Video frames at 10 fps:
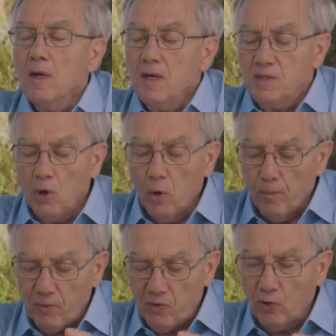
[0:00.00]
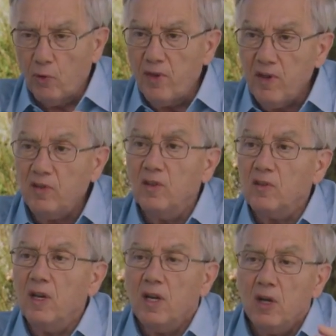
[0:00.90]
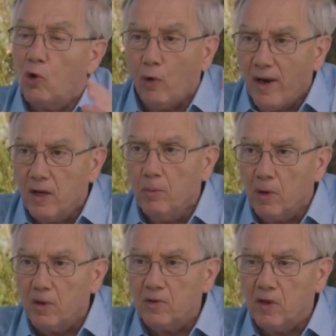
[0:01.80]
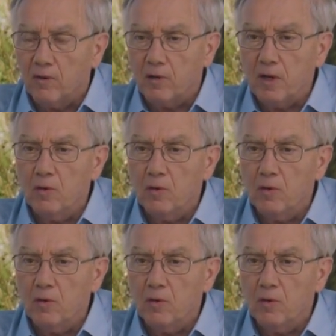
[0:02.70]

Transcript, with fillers: So, so this is an incredible discovery.